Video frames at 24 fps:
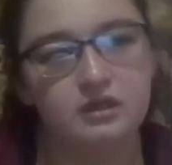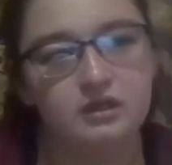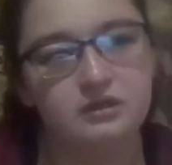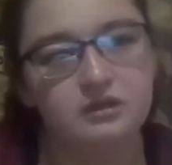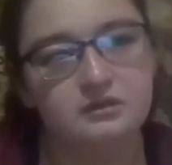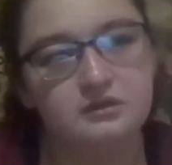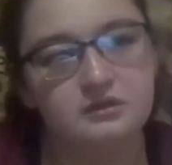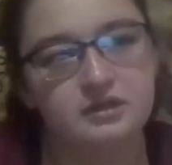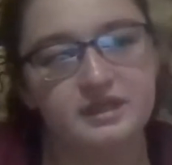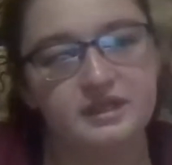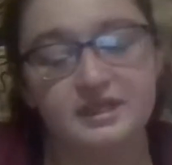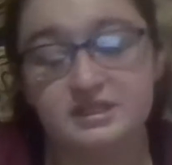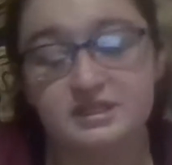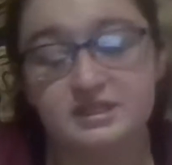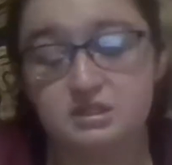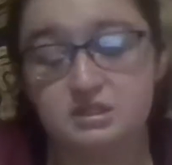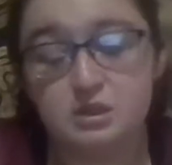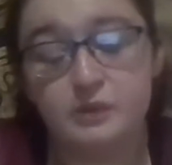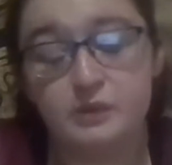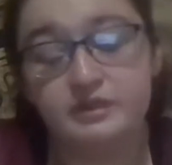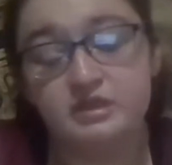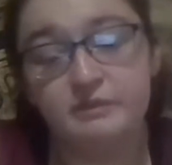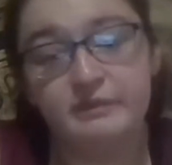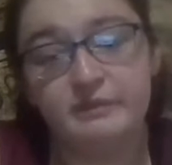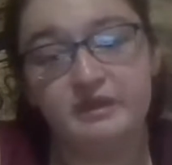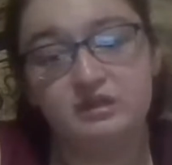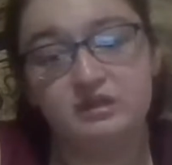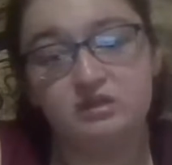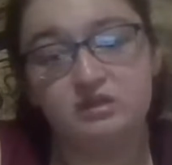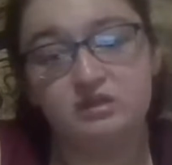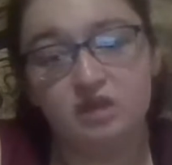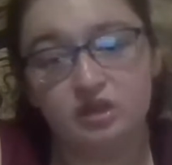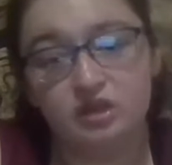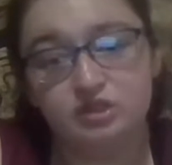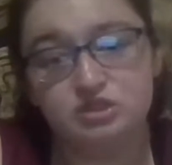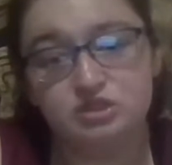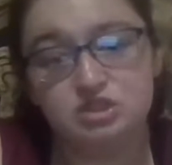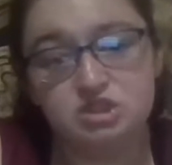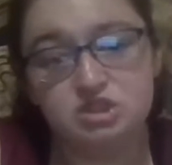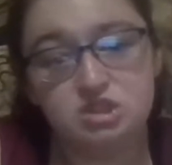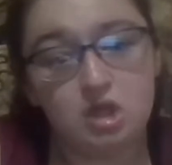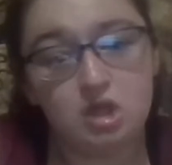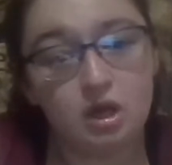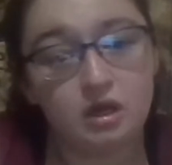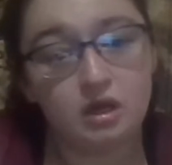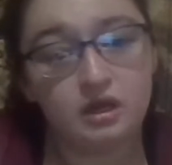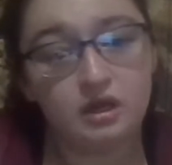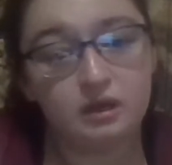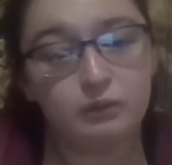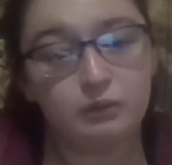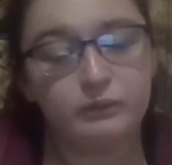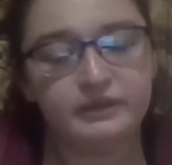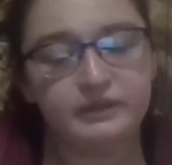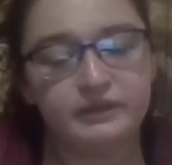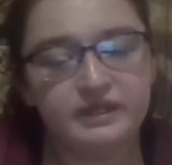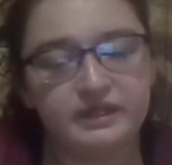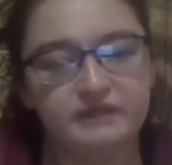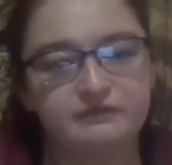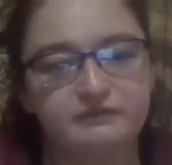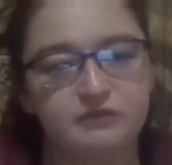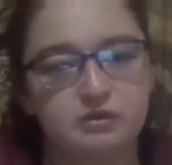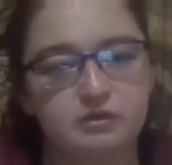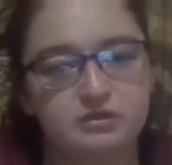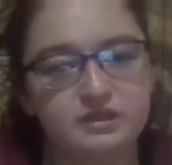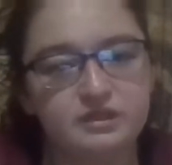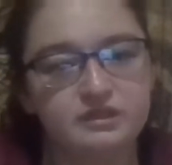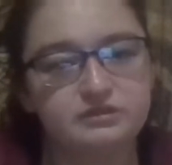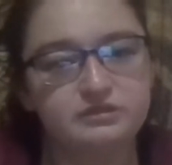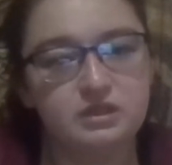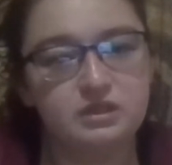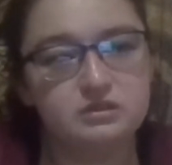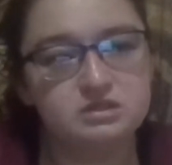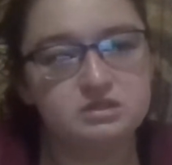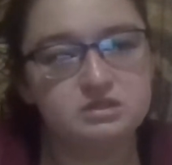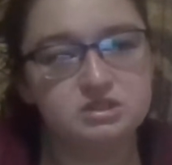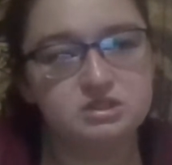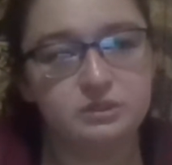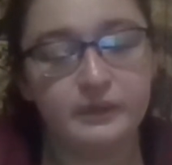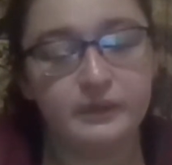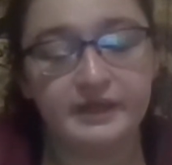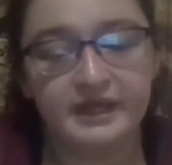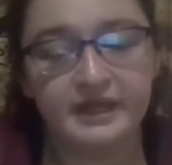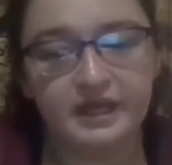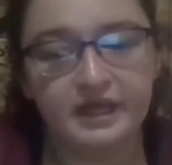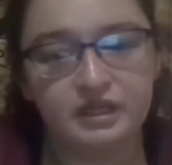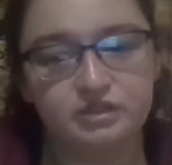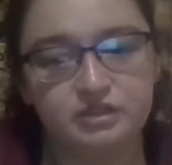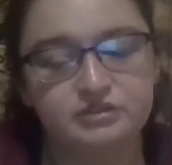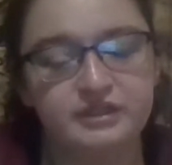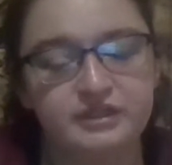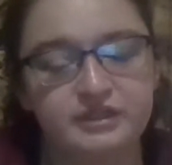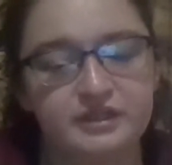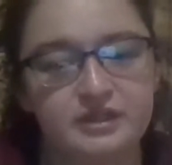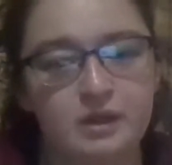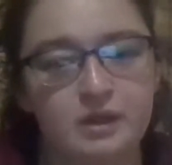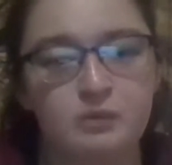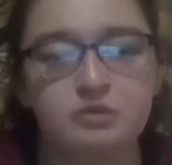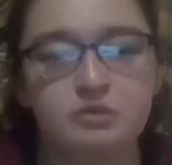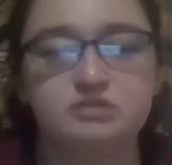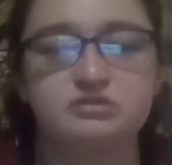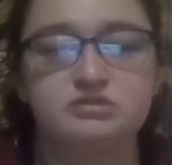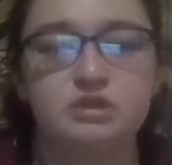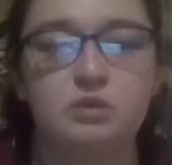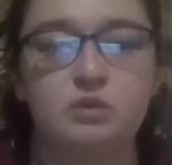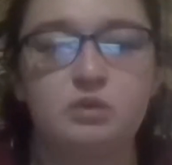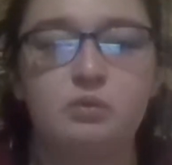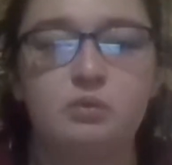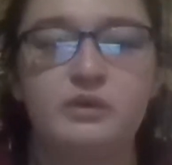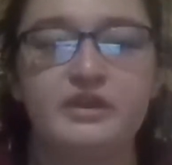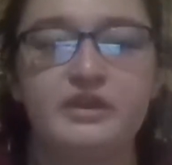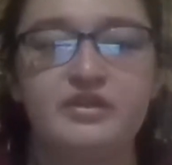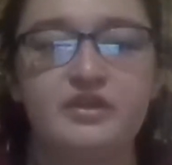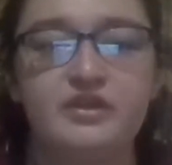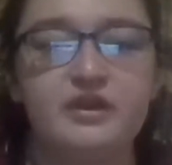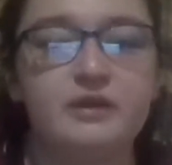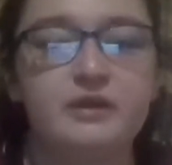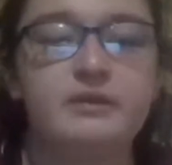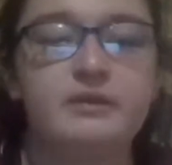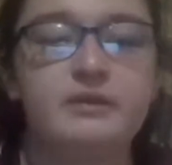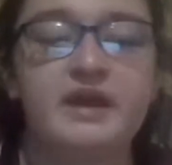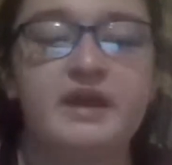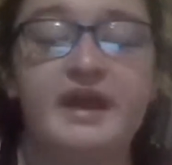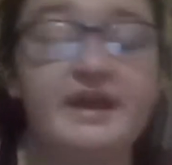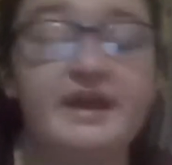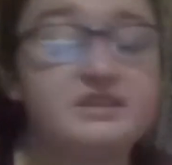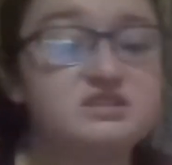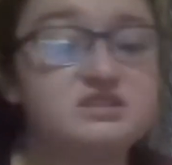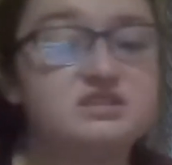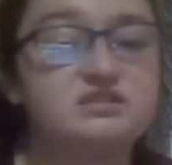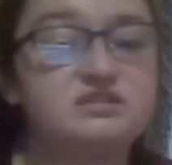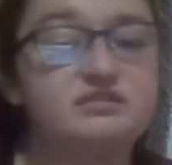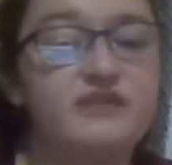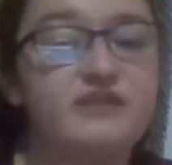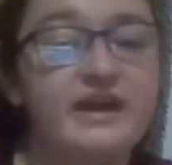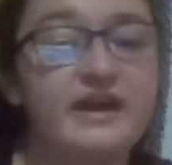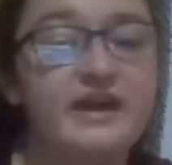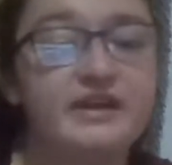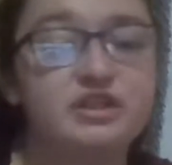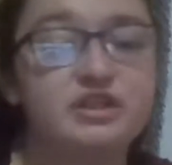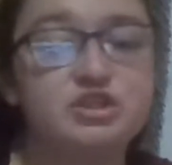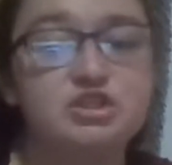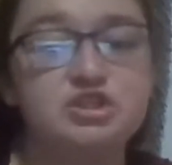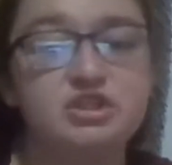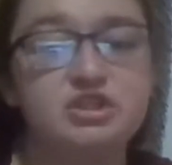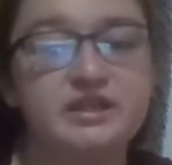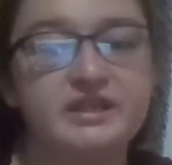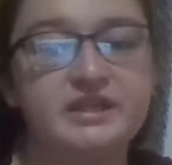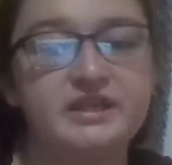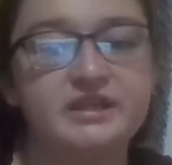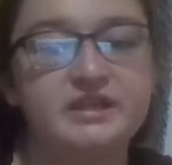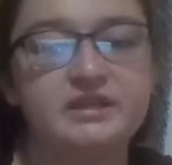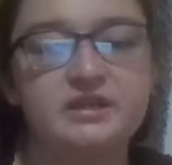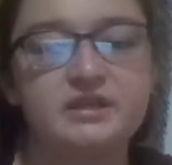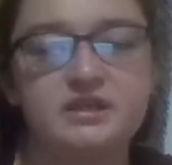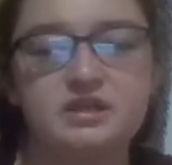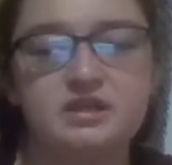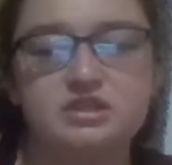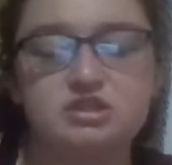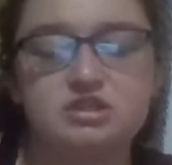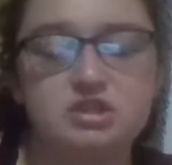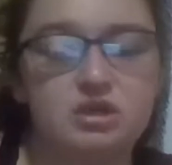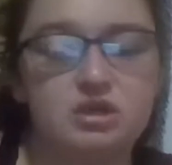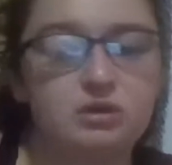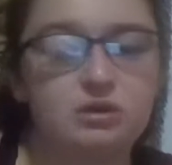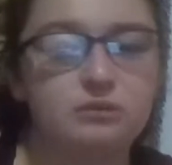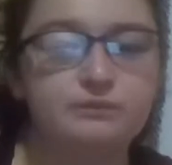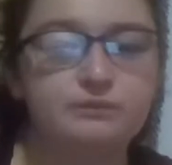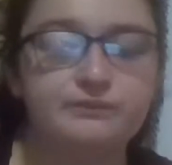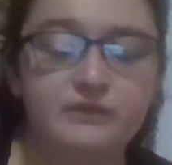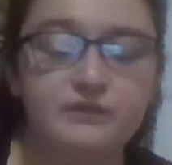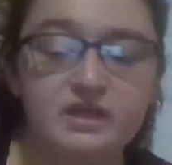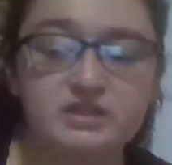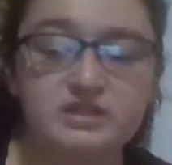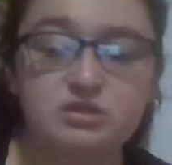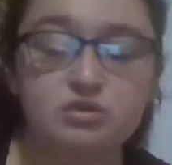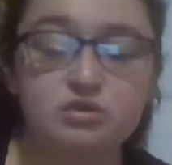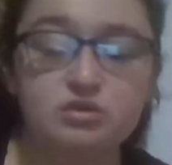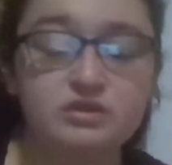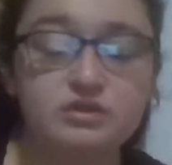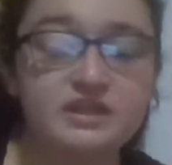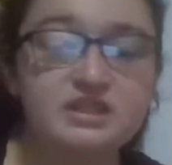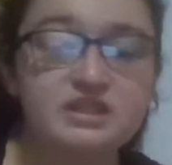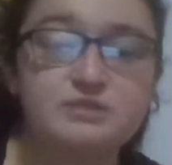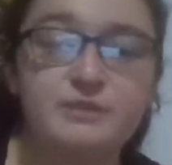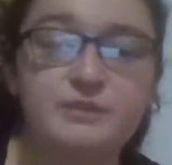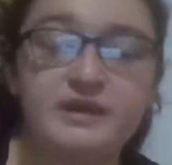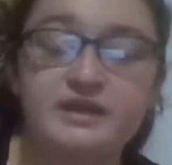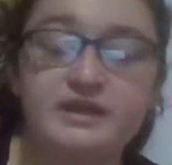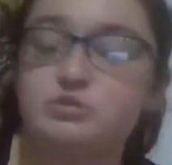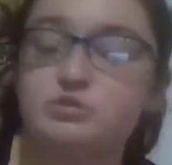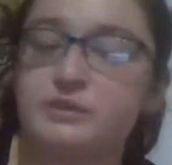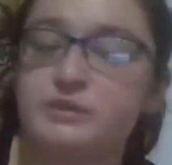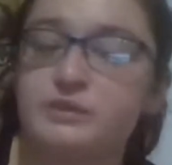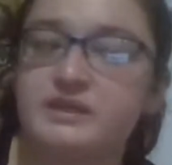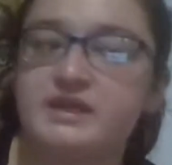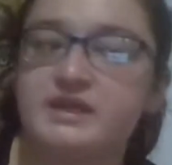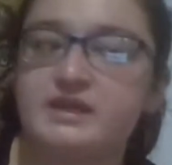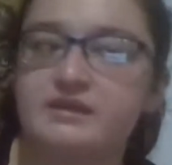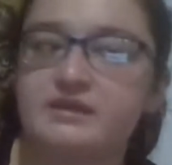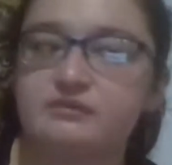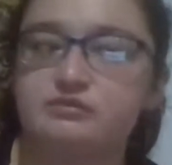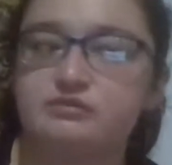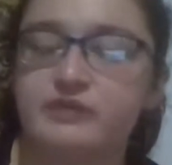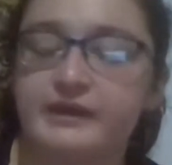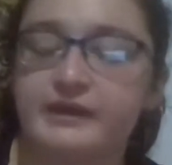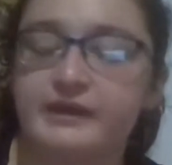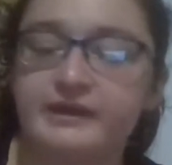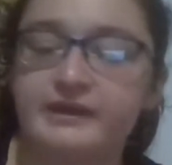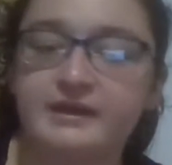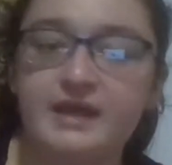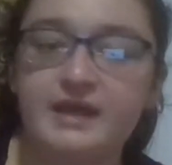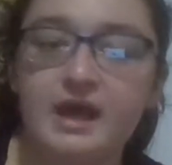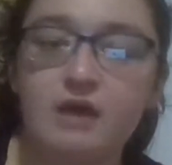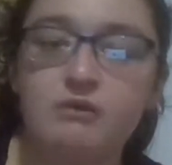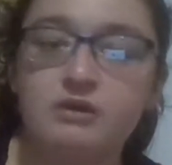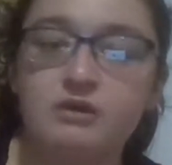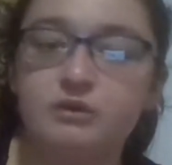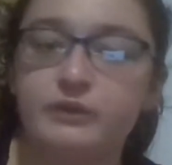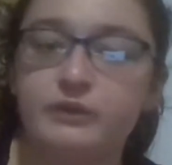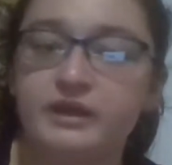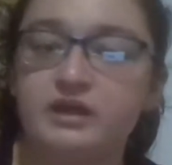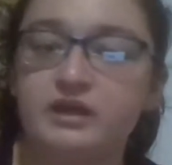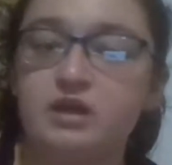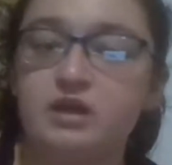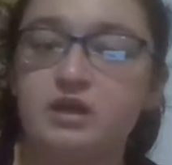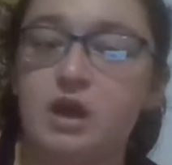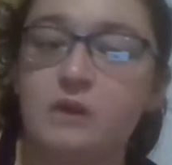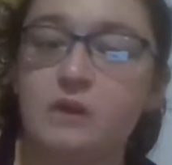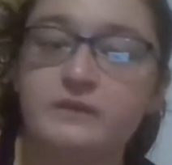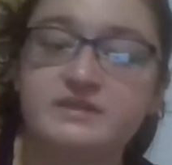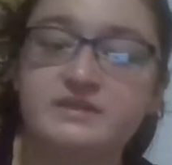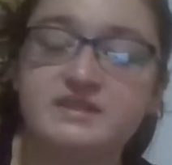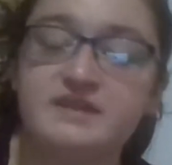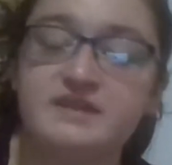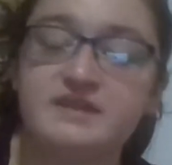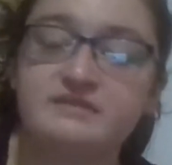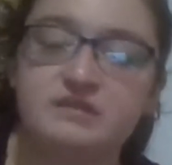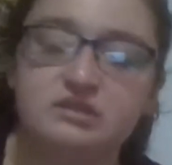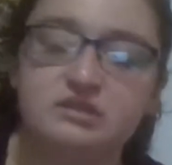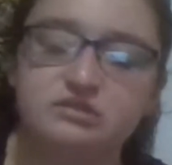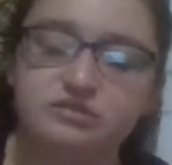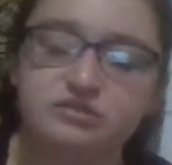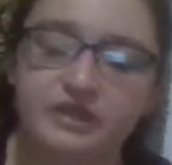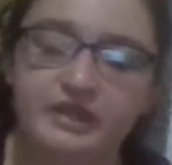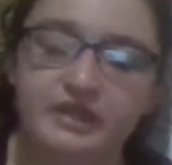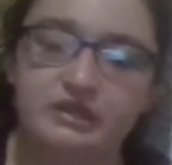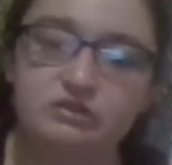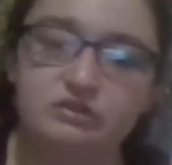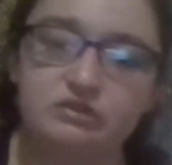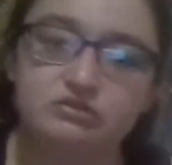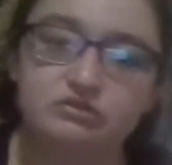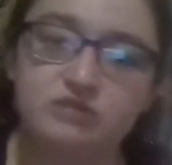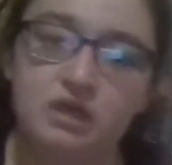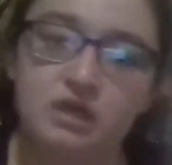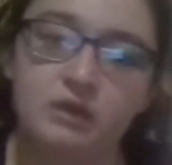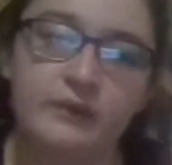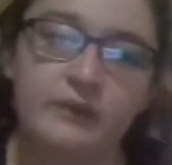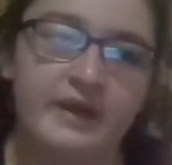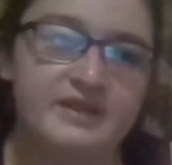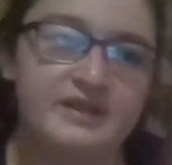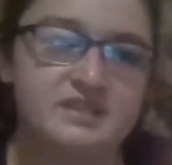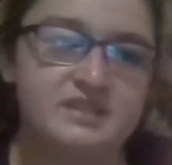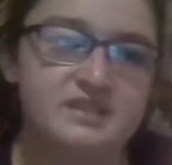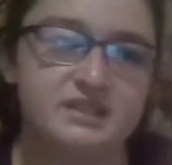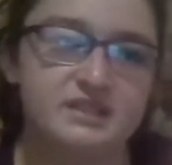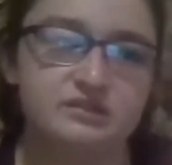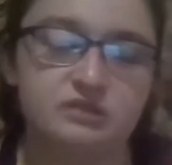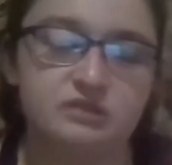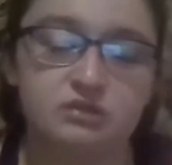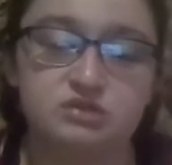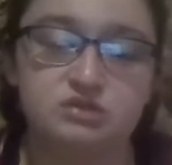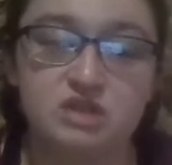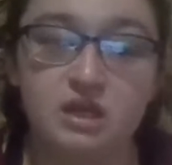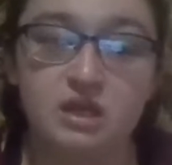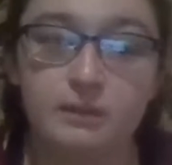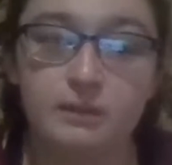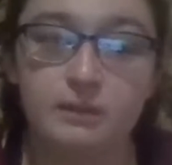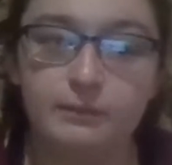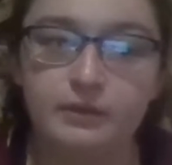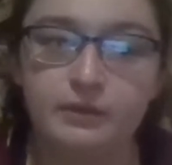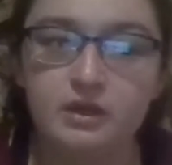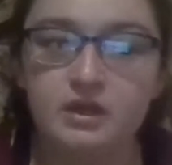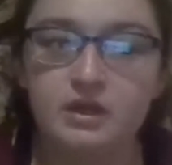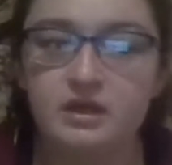He's going to be a large dog when he fully grows, so I got a crate that will grow with him. It has a divider sheet, so it's only as big as we need it right now, and we can always have the crate grow as he grows up.